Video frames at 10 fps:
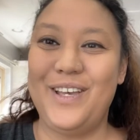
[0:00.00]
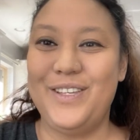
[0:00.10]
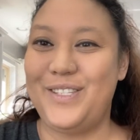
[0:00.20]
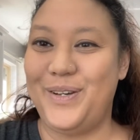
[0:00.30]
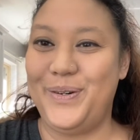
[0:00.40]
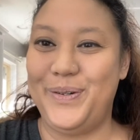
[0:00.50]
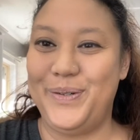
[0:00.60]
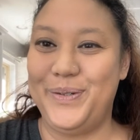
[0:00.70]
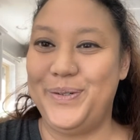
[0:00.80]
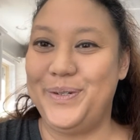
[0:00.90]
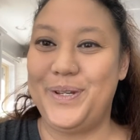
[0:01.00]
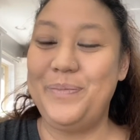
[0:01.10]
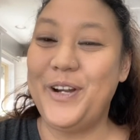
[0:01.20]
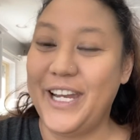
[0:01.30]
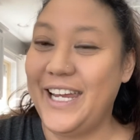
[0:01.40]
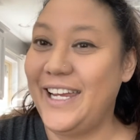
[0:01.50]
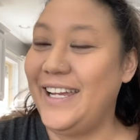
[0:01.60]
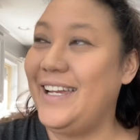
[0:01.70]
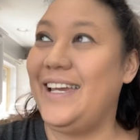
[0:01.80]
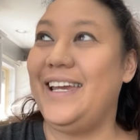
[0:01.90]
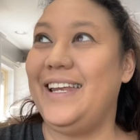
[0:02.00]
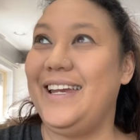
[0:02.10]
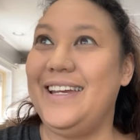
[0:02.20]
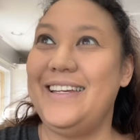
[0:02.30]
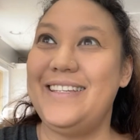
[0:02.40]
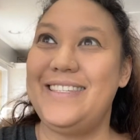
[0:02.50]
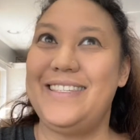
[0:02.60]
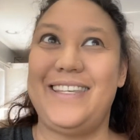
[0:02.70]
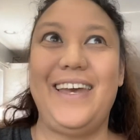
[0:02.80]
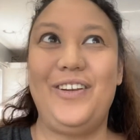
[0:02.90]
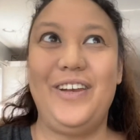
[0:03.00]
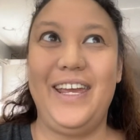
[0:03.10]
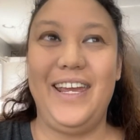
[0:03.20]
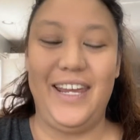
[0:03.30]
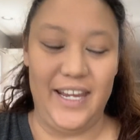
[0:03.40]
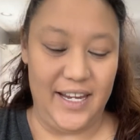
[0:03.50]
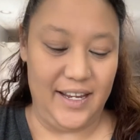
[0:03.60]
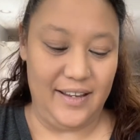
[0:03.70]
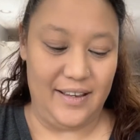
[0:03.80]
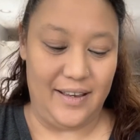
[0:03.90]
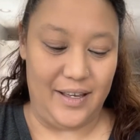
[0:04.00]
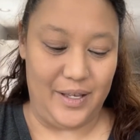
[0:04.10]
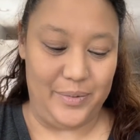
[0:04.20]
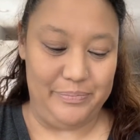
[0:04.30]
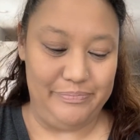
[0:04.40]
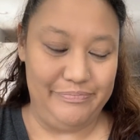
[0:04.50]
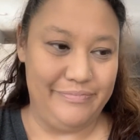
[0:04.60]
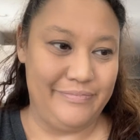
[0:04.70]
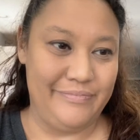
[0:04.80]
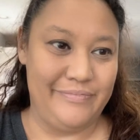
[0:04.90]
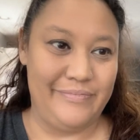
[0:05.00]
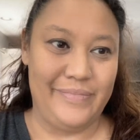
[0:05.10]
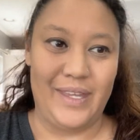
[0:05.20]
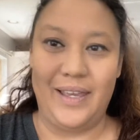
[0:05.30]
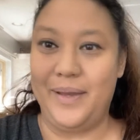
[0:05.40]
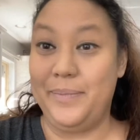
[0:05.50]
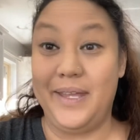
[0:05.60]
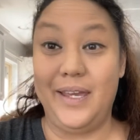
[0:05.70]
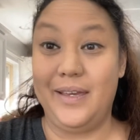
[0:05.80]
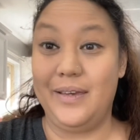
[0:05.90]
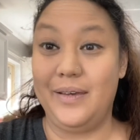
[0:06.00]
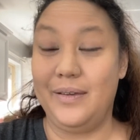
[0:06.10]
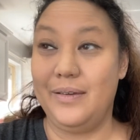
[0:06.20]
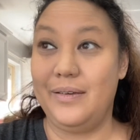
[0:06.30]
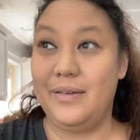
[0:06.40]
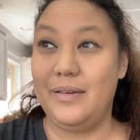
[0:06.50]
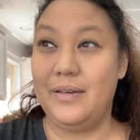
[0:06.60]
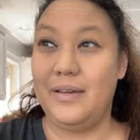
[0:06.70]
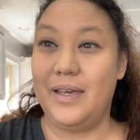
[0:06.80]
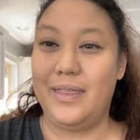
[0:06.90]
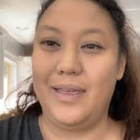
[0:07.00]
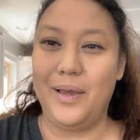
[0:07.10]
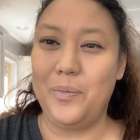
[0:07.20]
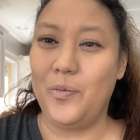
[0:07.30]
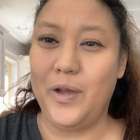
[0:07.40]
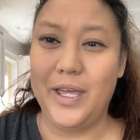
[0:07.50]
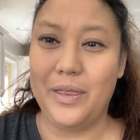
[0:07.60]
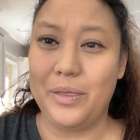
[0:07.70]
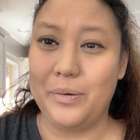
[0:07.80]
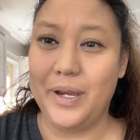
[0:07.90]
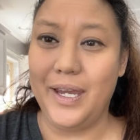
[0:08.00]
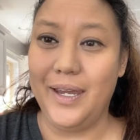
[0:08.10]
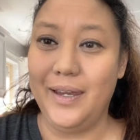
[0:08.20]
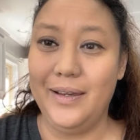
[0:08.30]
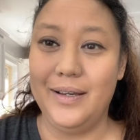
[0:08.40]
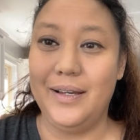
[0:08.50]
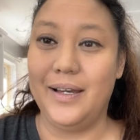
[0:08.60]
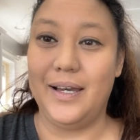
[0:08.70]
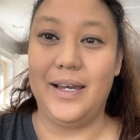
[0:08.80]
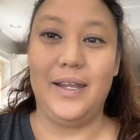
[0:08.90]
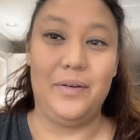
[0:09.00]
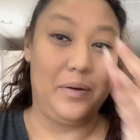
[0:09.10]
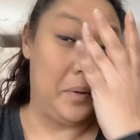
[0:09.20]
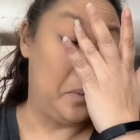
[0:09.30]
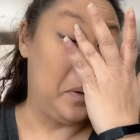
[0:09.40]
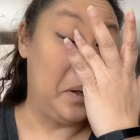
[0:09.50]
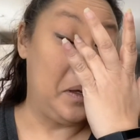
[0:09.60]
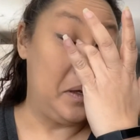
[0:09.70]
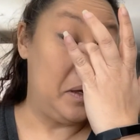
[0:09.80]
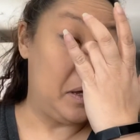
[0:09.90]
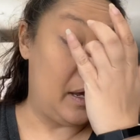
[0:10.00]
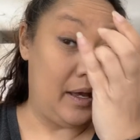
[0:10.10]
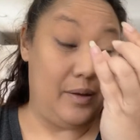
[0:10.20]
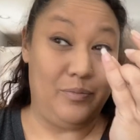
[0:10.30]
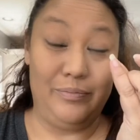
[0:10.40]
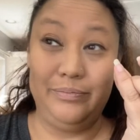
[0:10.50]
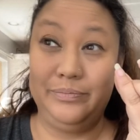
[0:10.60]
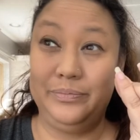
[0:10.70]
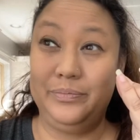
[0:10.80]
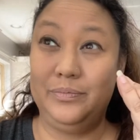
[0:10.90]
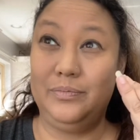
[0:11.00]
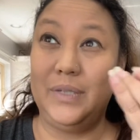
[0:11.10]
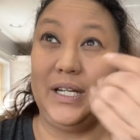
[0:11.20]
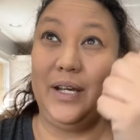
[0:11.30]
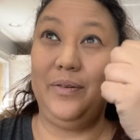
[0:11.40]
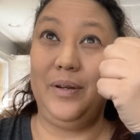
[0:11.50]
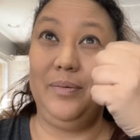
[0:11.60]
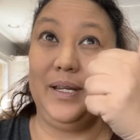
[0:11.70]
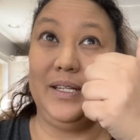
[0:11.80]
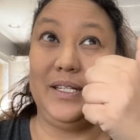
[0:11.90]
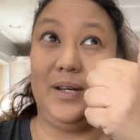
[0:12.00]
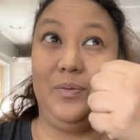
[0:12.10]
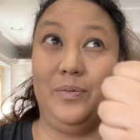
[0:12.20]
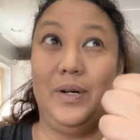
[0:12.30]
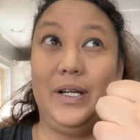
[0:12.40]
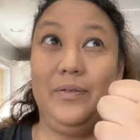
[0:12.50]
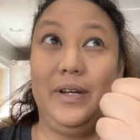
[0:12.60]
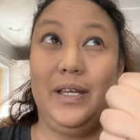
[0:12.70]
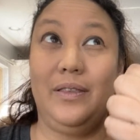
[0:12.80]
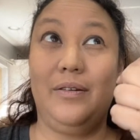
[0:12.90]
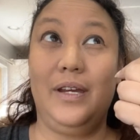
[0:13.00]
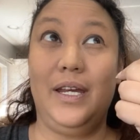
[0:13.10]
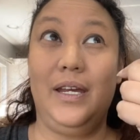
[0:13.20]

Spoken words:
So, good morning. It is Saturday. I'm like, I think I'm week 3. I don't know. Monday would have been day 1, week 3.